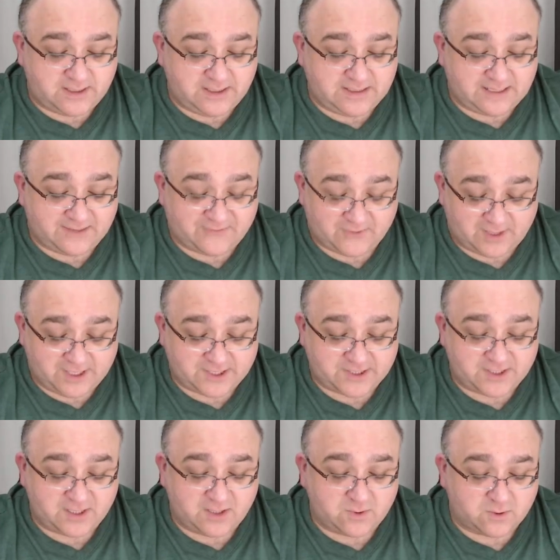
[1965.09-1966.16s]
They're fresh,
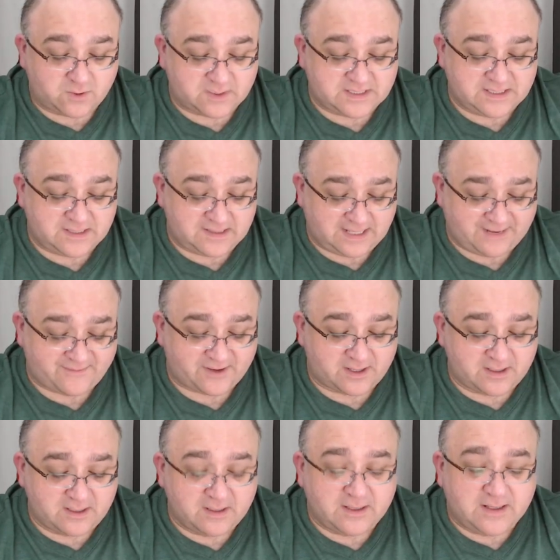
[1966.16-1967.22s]
and Hawk's in the lava.
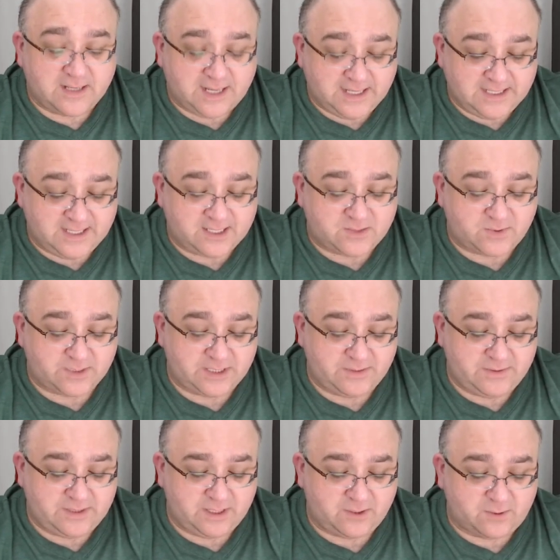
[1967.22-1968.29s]
He needs what you
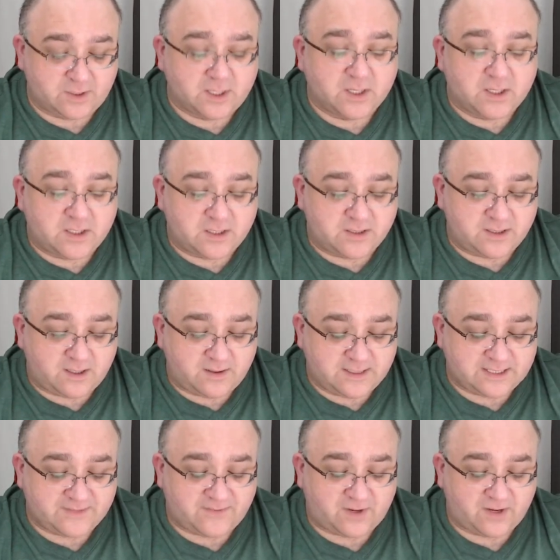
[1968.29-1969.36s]
do. You're the only
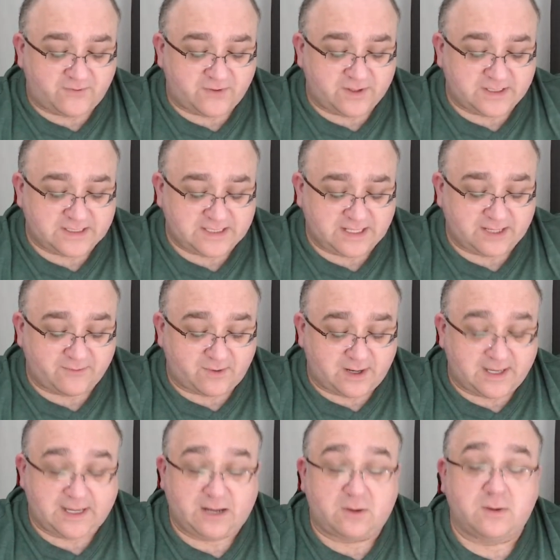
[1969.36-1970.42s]
survivor in the city right
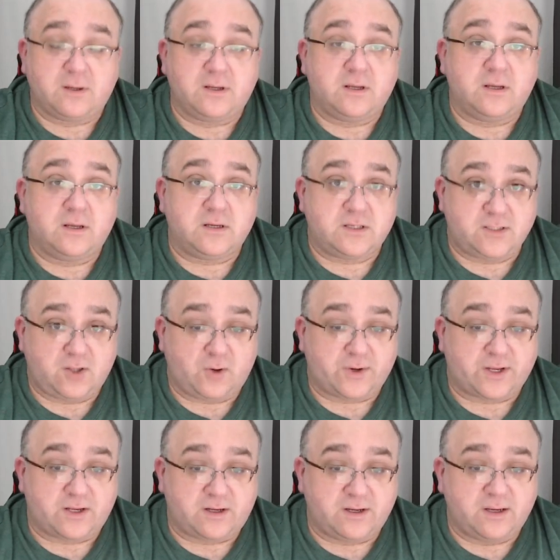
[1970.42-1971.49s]
now.
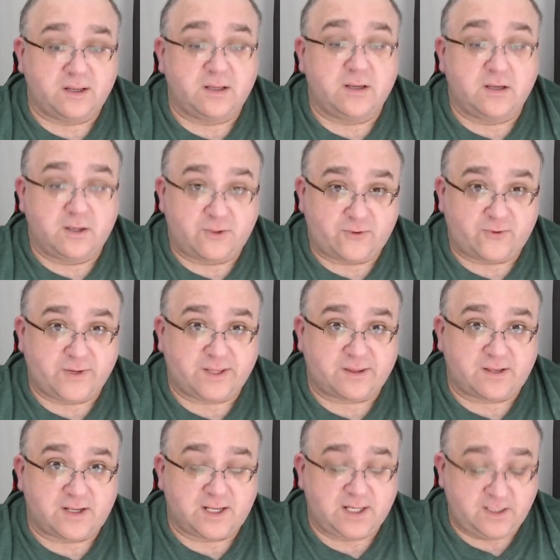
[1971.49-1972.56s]
Stockyard, 3:30.